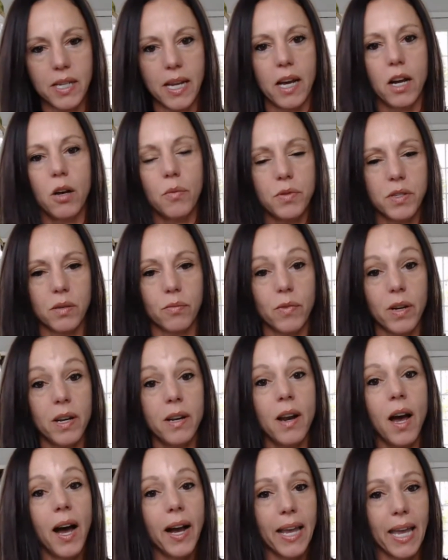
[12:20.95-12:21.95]
to help someone
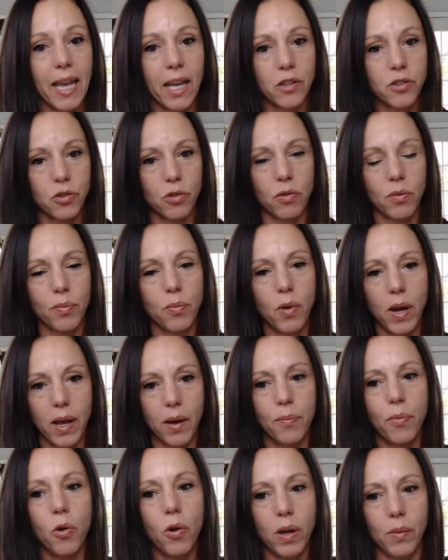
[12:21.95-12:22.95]
not cancel
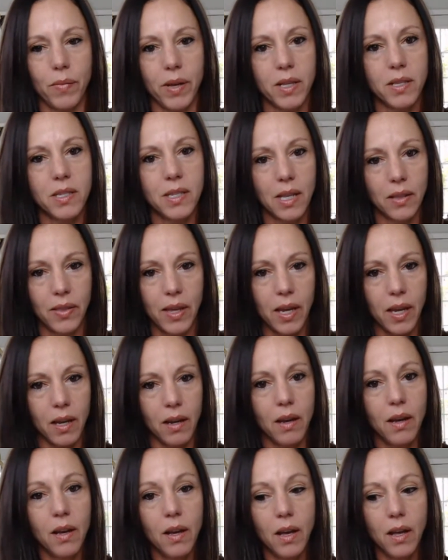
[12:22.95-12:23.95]
appointments that they